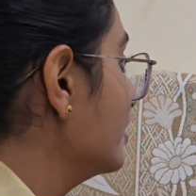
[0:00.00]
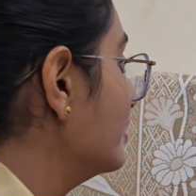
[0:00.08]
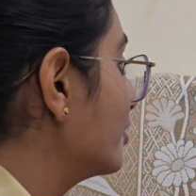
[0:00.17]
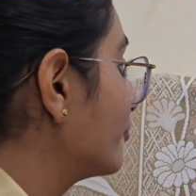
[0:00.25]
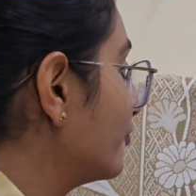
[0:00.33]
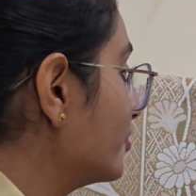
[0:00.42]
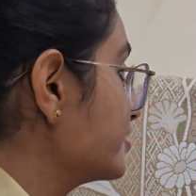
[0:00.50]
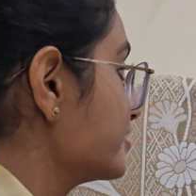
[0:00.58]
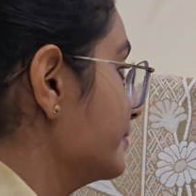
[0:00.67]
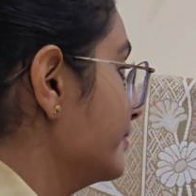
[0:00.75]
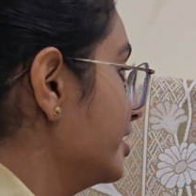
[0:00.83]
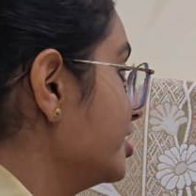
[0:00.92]
Now, first,
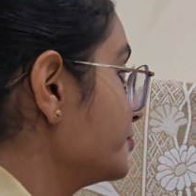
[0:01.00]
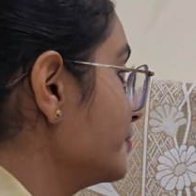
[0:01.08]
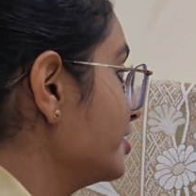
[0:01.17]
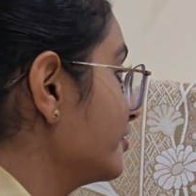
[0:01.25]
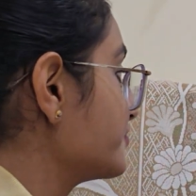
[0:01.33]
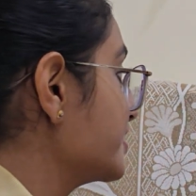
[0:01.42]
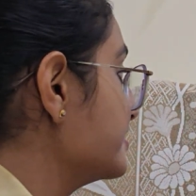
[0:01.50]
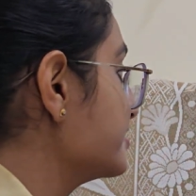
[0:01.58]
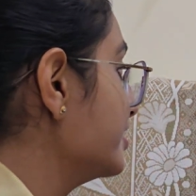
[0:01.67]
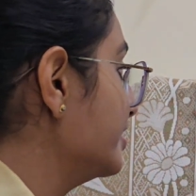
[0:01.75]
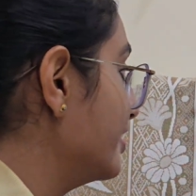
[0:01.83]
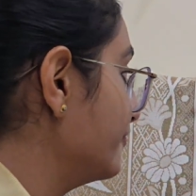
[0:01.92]
the management of
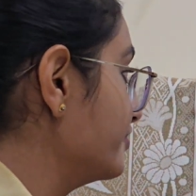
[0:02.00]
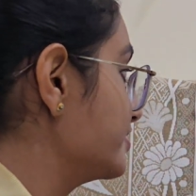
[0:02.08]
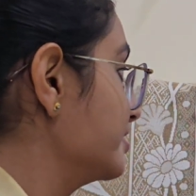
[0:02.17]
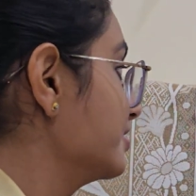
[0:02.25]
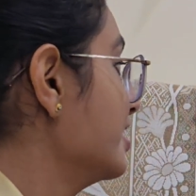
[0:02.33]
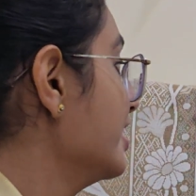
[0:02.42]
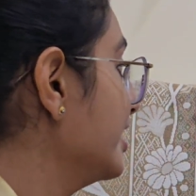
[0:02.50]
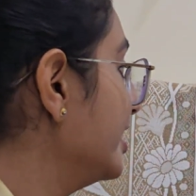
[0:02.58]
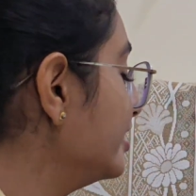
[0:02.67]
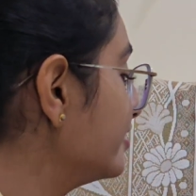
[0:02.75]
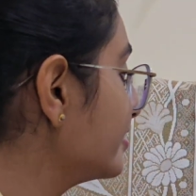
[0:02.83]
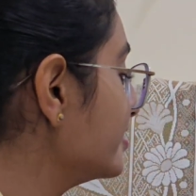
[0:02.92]
sensory deficit.
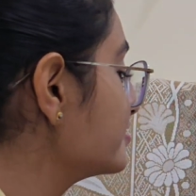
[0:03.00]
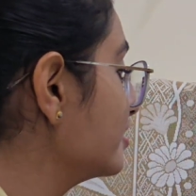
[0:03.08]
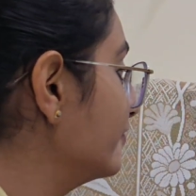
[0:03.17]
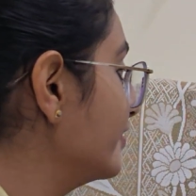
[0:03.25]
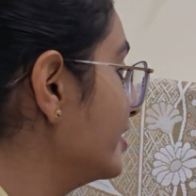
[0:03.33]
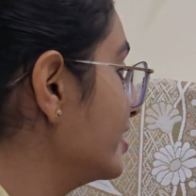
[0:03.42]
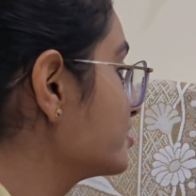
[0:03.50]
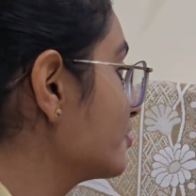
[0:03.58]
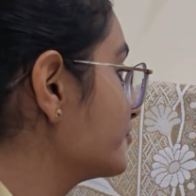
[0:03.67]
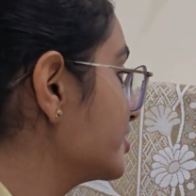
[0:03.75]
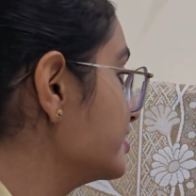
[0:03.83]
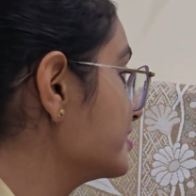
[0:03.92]
Increase awareness
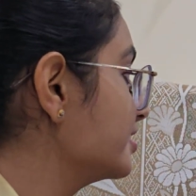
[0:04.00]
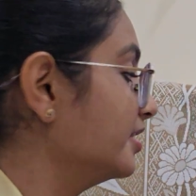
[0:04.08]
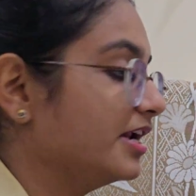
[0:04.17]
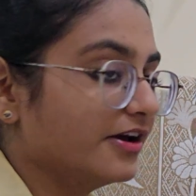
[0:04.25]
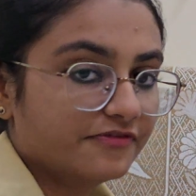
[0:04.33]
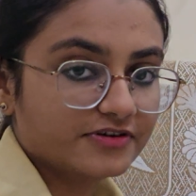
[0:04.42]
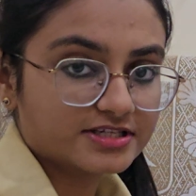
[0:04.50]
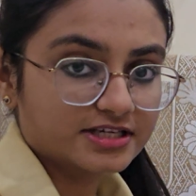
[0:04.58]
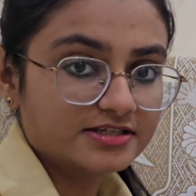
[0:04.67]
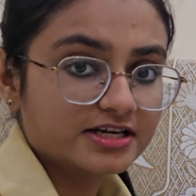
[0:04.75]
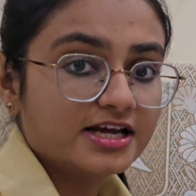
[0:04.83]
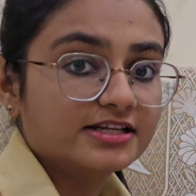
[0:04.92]
of sensory
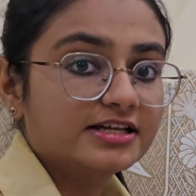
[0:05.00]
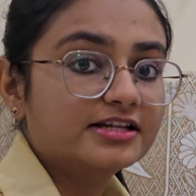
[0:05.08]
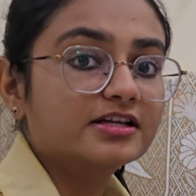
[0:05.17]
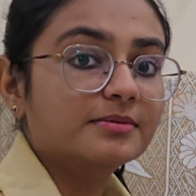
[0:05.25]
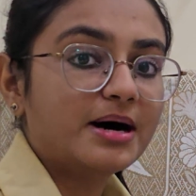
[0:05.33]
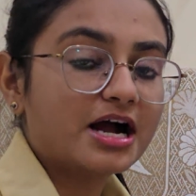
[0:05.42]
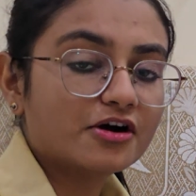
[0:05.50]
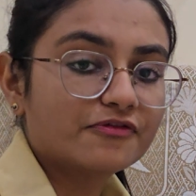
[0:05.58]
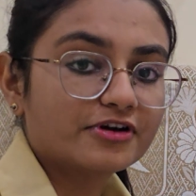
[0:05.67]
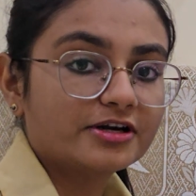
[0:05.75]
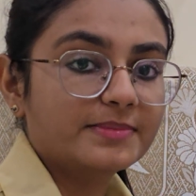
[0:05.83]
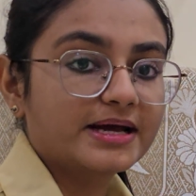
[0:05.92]
deficit, then the
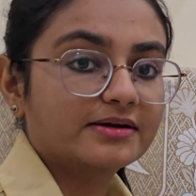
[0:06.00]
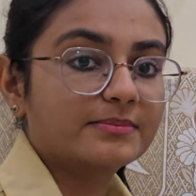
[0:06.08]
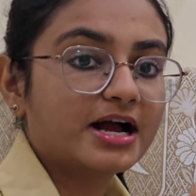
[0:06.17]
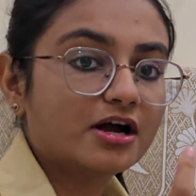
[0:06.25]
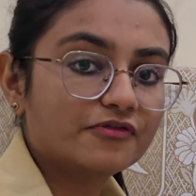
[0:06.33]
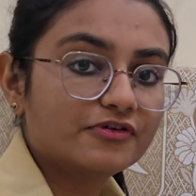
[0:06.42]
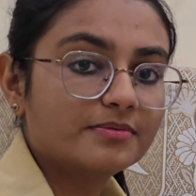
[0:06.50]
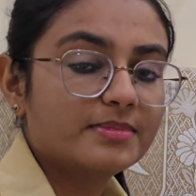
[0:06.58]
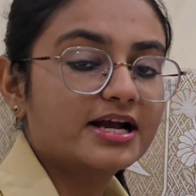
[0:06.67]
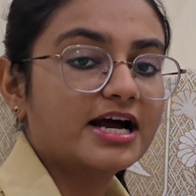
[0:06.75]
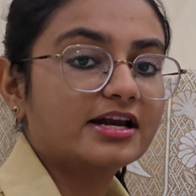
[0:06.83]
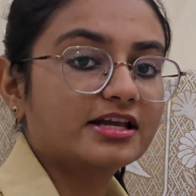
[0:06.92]
biofeedback.
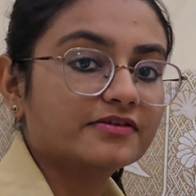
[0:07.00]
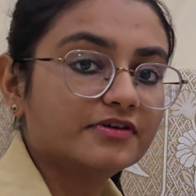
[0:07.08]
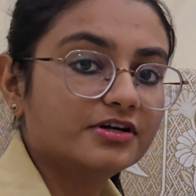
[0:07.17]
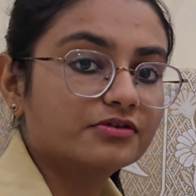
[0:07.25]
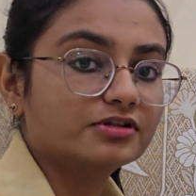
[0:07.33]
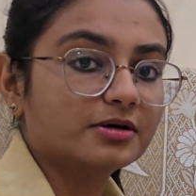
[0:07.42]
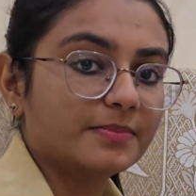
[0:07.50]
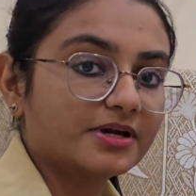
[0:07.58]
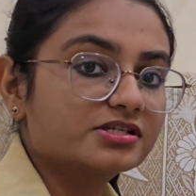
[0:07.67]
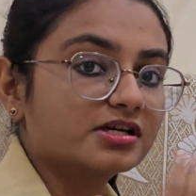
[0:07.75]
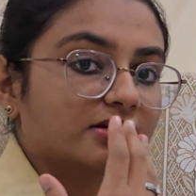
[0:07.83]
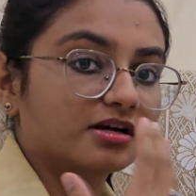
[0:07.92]
Biofeedback are given to the
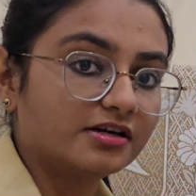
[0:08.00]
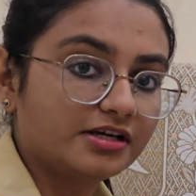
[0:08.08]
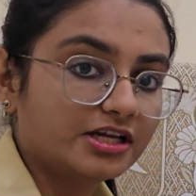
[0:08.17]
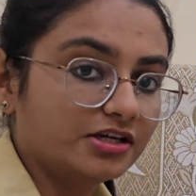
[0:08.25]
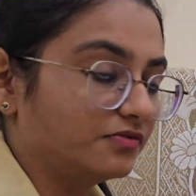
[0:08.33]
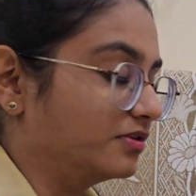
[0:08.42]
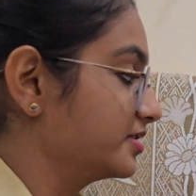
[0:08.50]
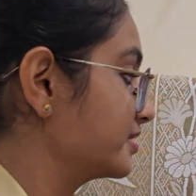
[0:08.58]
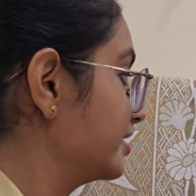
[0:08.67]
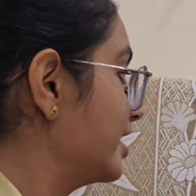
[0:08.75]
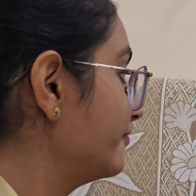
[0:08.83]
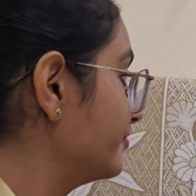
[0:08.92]
patient
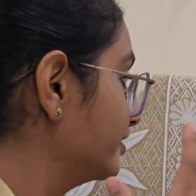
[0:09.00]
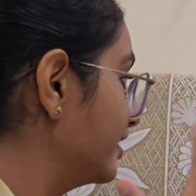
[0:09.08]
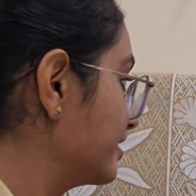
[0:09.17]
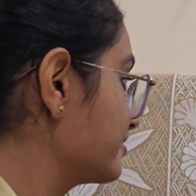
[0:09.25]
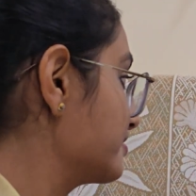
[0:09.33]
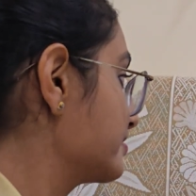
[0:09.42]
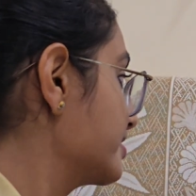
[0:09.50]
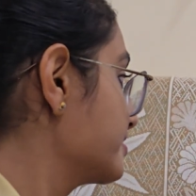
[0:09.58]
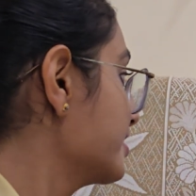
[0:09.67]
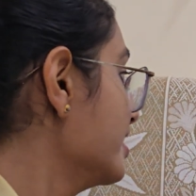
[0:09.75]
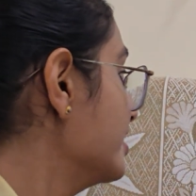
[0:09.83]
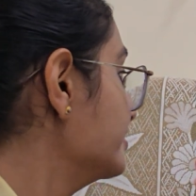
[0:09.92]
continuously after the
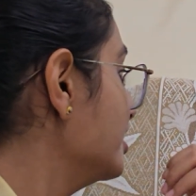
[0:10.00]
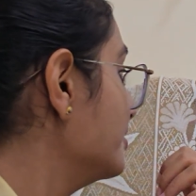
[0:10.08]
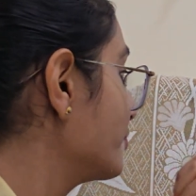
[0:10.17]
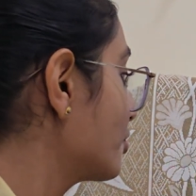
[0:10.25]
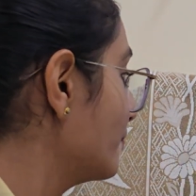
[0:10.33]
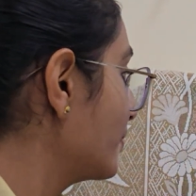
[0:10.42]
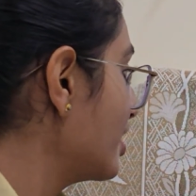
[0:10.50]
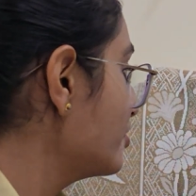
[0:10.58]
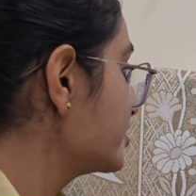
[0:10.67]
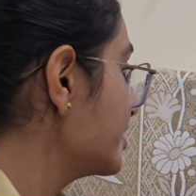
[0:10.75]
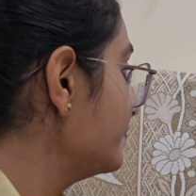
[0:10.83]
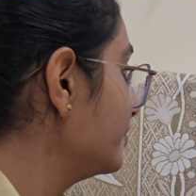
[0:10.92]
exercise. Then
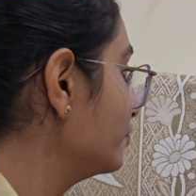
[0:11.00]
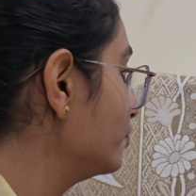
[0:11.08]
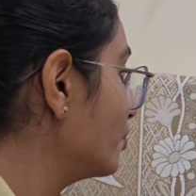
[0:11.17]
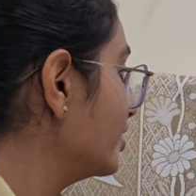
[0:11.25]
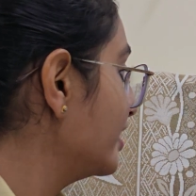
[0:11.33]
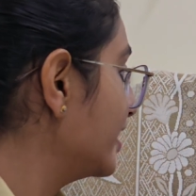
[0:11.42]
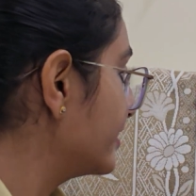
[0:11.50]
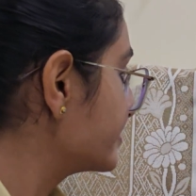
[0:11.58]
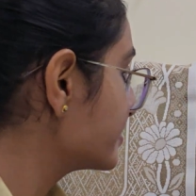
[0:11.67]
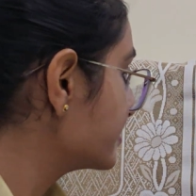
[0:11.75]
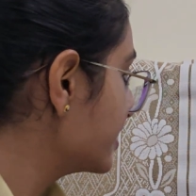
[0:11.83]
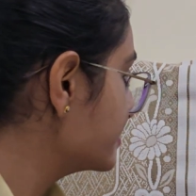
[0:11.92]
proprioceptive loading
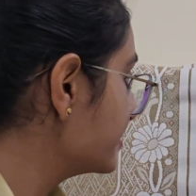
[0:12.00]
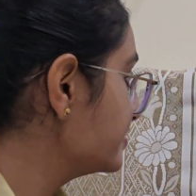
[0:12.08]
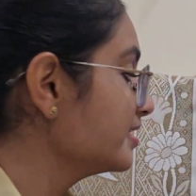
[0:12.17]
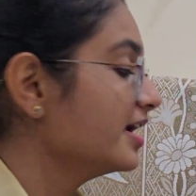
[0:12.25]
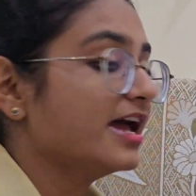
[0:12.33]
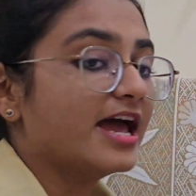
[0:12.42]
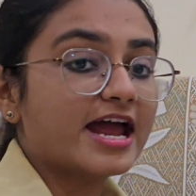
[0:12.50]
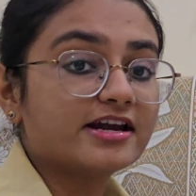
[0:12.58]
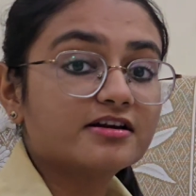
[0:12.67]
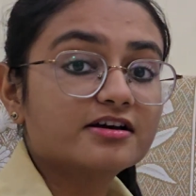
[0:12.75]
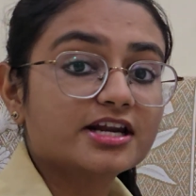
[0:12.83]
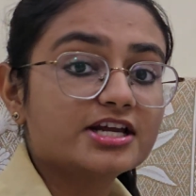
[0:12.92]
exercises.
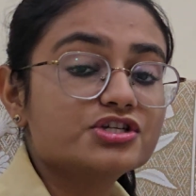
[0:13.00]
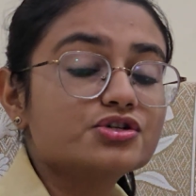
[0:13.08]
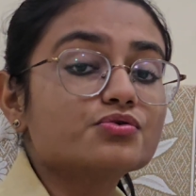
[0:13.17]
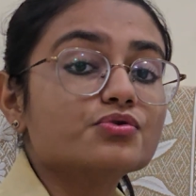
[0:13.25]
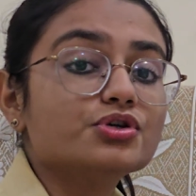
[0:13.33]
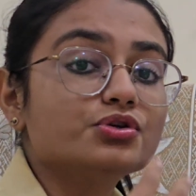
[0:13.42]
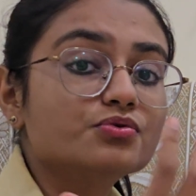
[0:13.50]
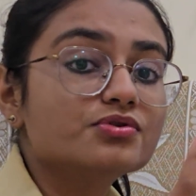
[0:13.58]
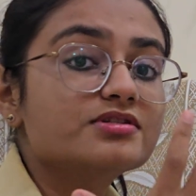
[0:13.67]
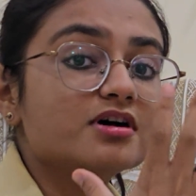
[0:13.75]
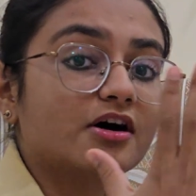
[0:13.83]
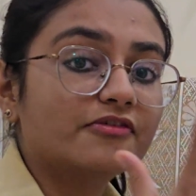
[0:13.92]
Encourage to
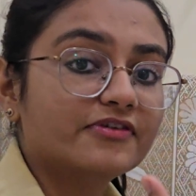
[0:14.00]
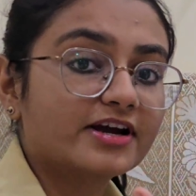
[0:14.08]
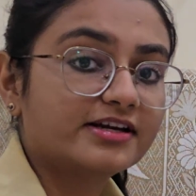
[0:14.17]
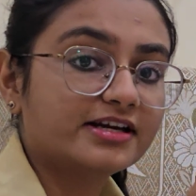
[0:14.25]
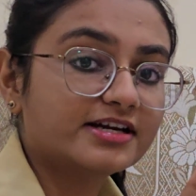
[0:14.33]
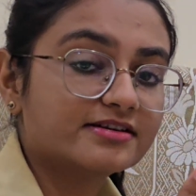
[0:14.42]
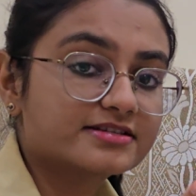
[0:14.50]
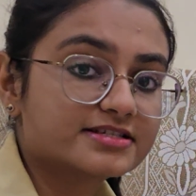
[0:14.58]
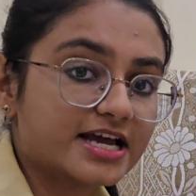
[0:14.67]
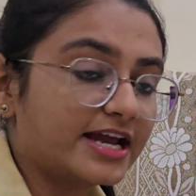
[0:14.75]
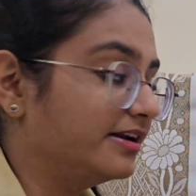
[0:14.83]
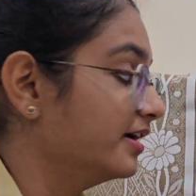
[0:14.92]
use the affected
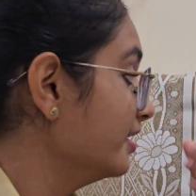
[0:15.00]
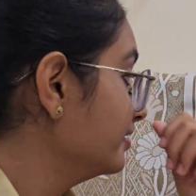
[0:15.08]
side.